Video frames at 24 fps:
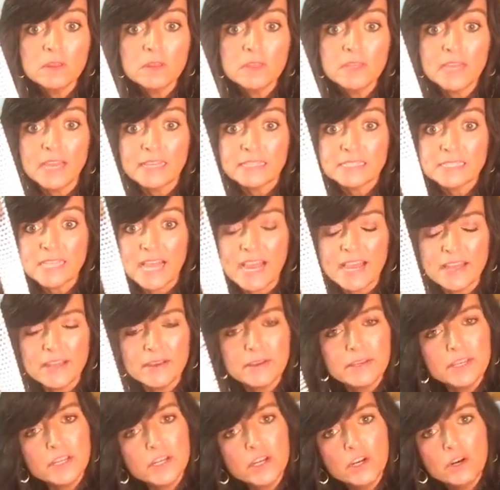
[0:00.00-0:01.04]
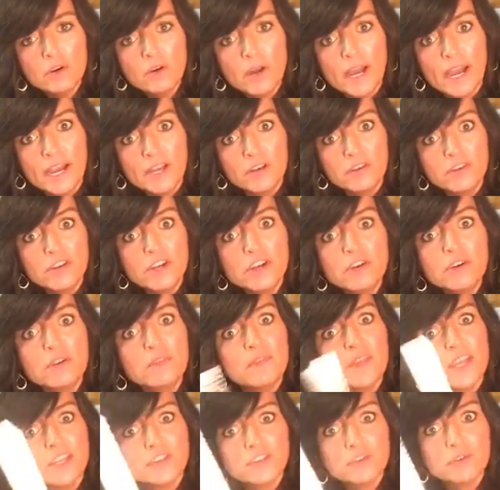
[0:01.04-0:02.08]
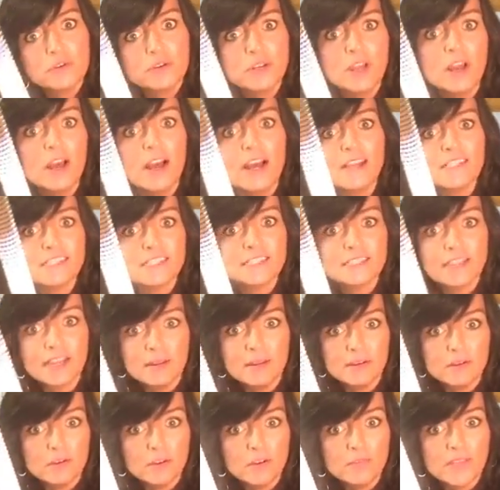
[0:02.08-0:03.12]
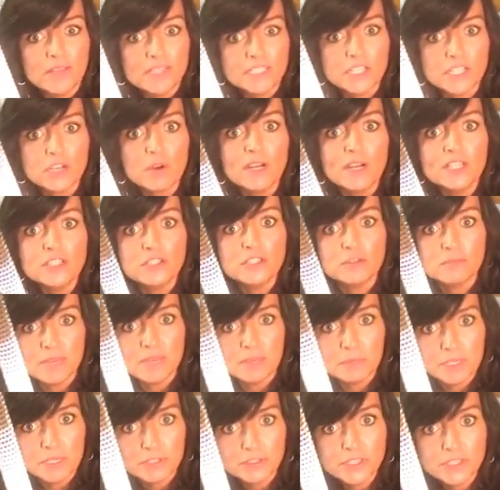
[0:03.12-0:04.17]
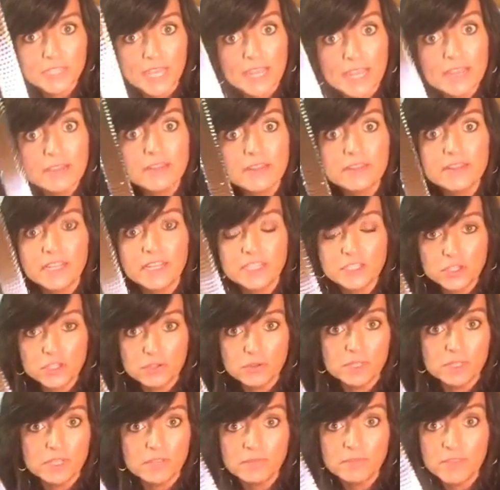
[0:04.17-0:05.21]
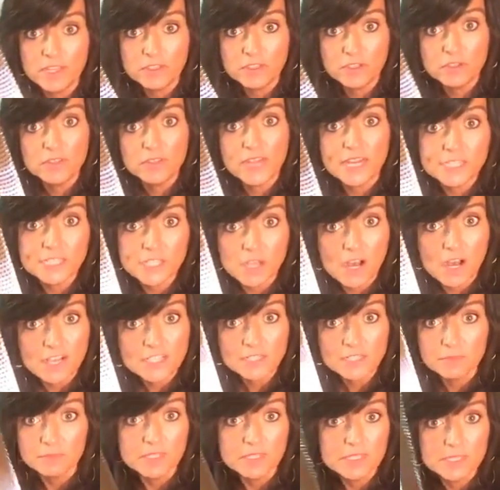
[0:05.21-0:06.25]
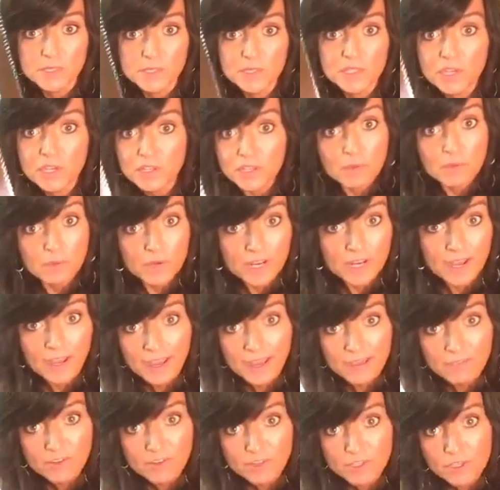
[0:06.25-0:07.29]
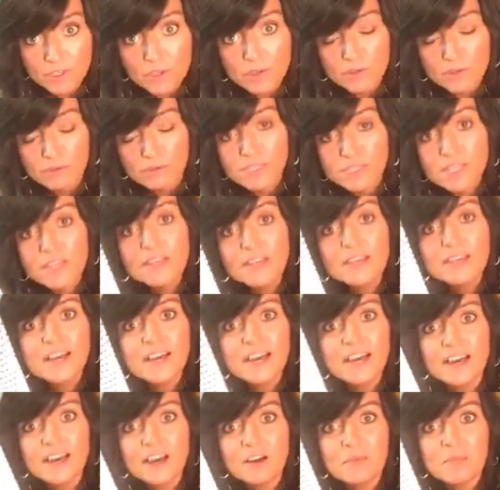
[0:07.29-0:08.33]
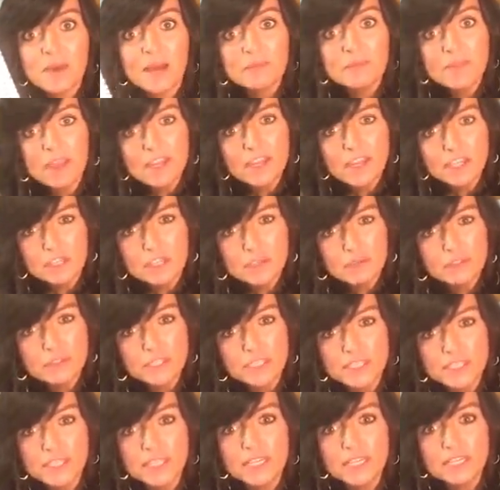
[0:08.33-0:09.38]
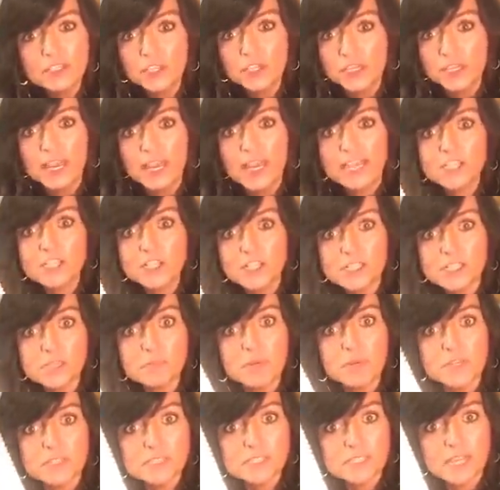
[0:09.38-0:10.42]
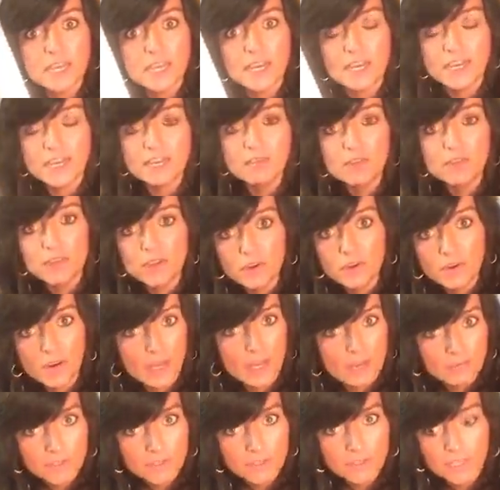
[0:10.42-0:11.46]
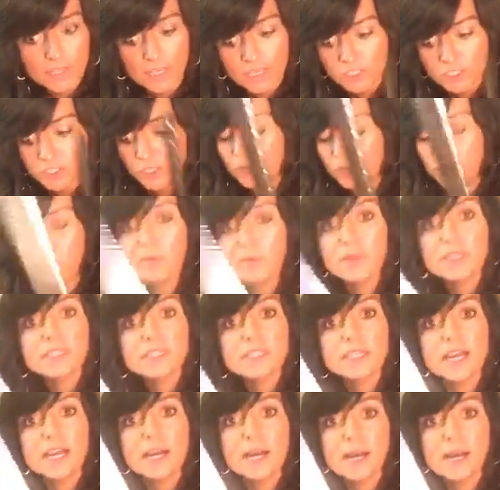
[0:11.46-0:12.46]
Yes, I don't know if they do or not. I don't know if that's a question. Maybe you're saying that they do, and if they do, that's awesome. This is the only one I ever use. I'm not huge into kitchen gadgets, but even though I have a cooking show, but